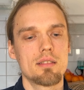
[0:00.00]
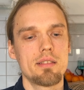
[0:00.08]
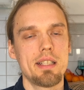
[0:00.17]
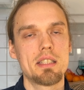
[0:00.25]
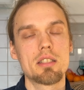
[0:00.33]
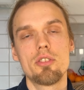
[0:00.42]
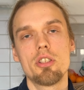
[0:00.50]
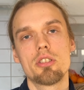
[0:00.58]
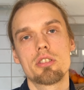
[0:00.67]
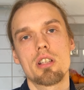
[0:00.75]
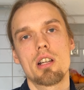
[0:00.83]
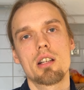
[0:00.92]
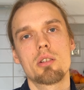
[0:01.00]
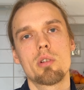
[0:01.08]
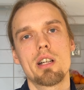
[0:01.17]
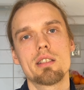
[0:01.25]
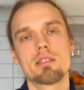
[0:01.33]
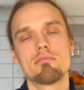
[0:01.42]
interviews are
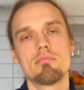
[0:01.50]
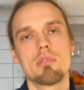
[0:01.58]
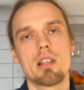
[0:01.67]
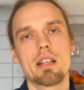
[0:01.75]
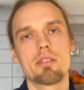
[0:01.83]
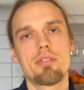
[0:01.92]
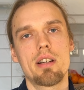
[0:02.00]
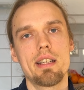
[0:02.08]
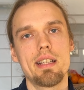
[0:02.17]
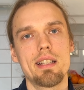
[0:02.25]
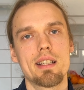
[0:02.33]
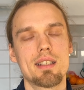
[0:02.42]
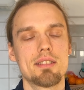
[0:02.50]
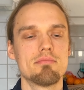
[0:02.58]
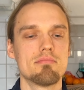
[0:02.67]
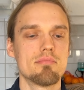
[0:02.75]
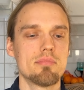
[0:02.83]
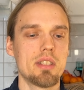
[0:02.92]
quite funny
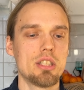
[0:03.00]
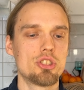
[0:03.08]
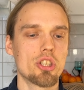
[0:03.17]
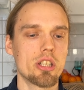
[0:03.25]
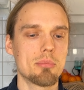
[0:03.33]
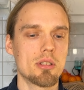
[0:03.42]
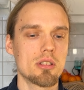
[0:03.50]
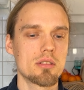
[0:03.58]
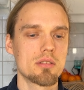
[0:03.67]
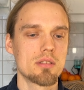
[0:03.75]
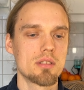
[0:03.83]
and enjoyable.